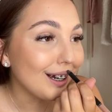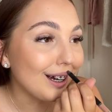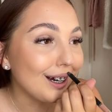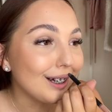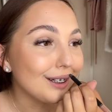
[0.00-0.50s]

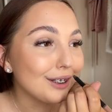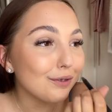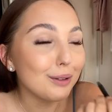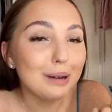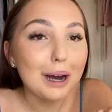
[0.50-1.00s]

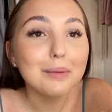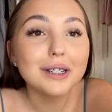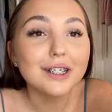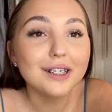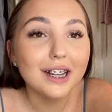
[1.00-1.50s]
And for the
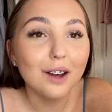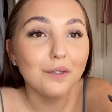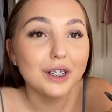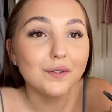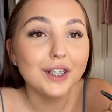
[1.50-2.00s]
purposes
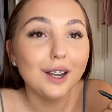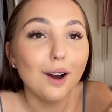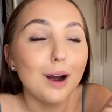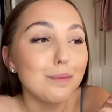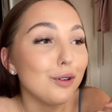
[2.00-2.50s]
of this
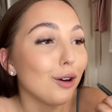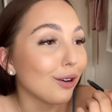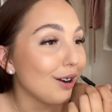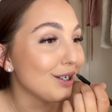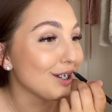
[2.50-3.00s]
video, I'm not
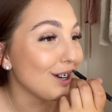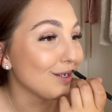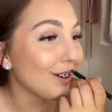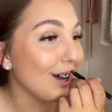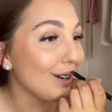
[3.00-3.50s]
going to
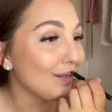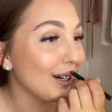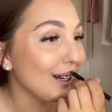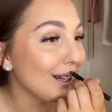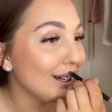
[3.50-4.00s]
overline
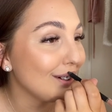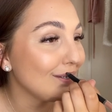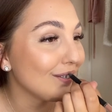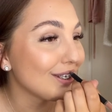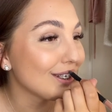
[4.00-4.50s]
my
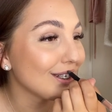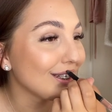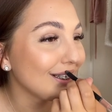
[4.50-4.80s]
lips.